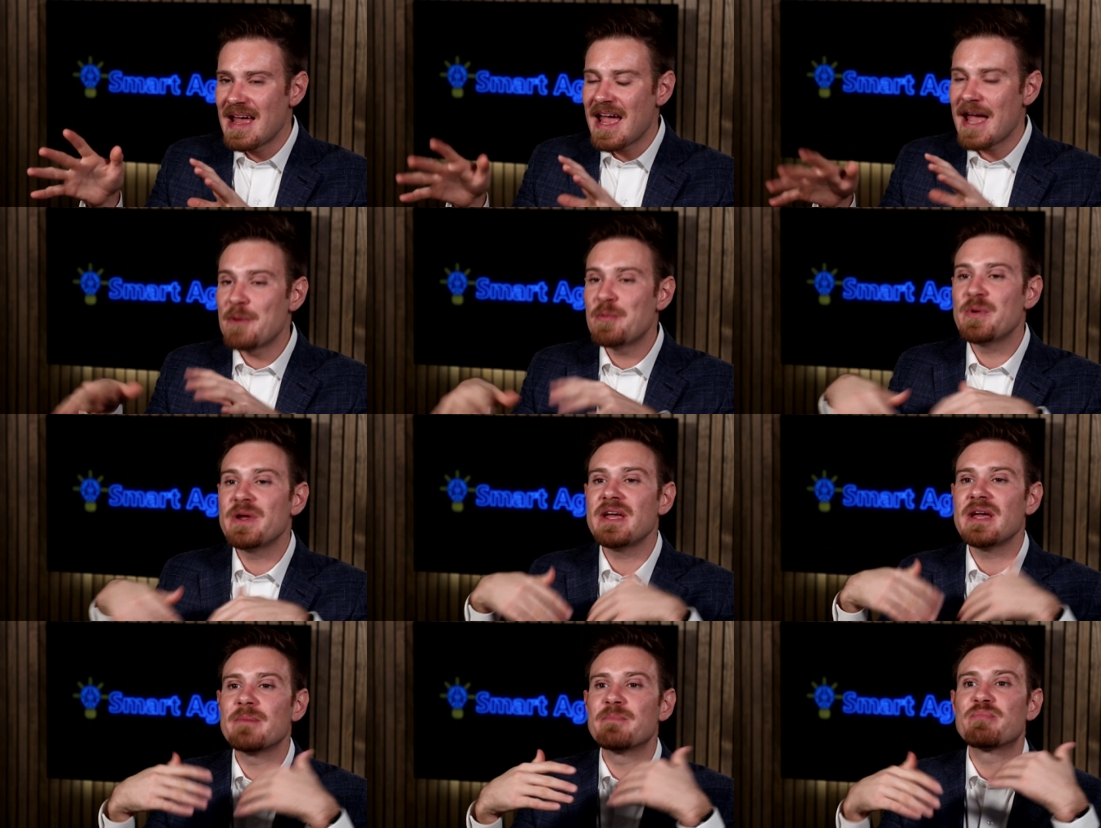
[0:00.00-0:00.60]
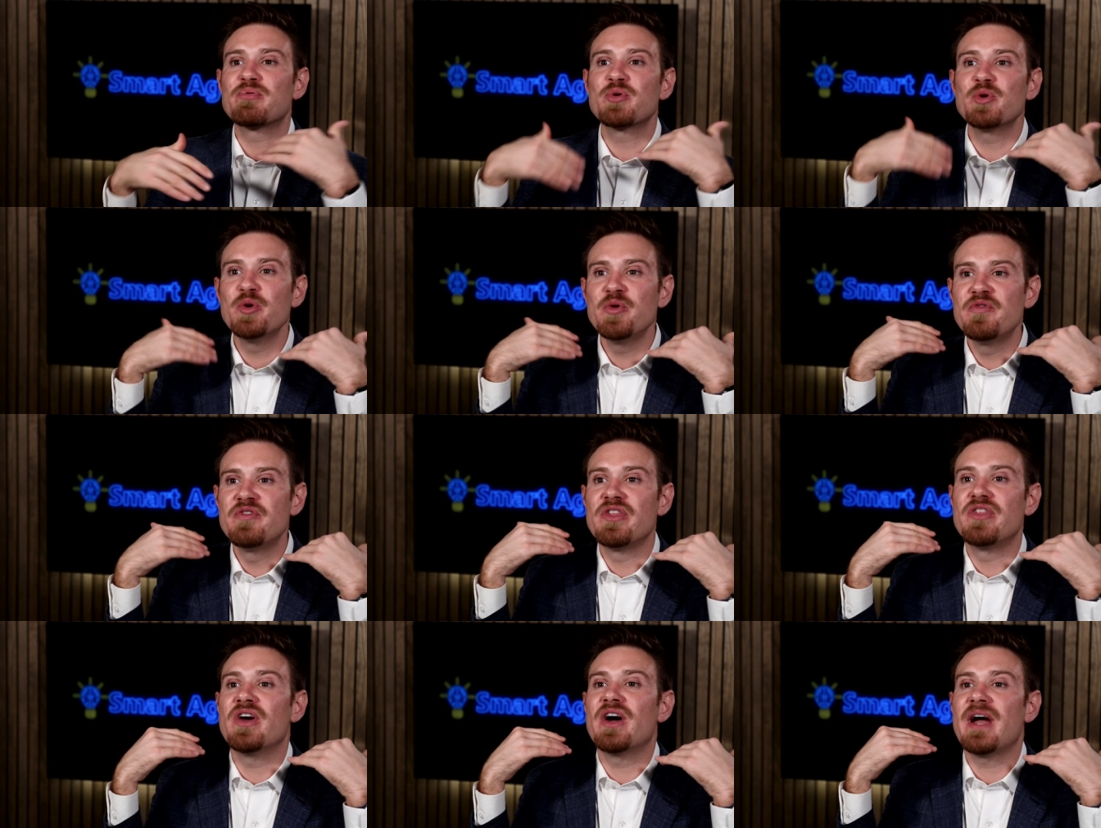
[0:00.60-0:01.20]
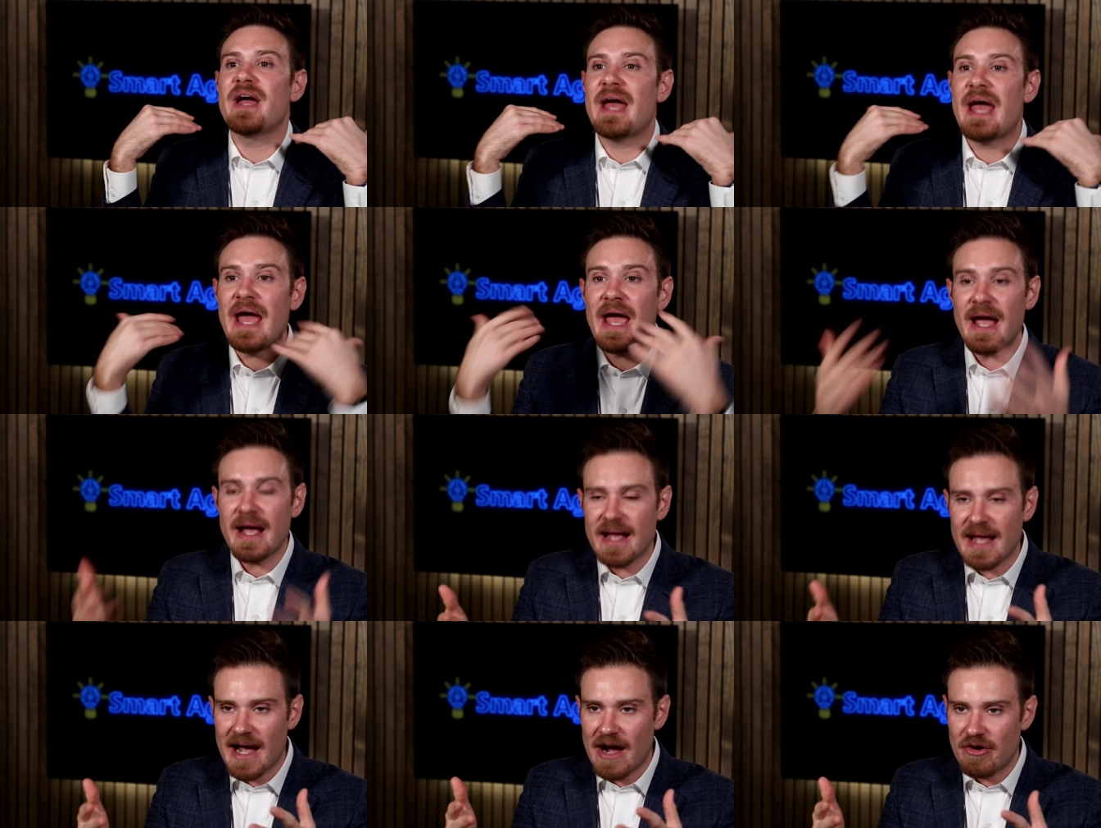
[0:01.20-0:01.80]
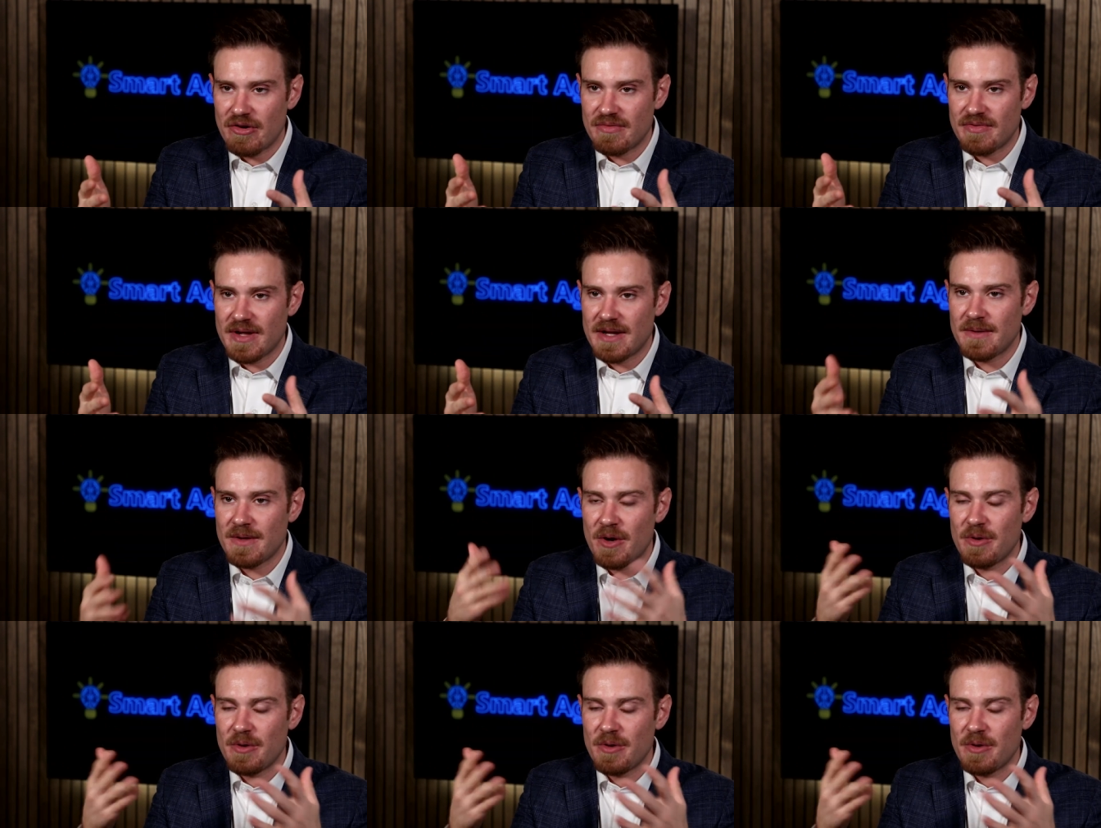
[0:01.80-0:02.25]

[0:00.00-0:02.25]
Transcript: and we improved the heck out of it.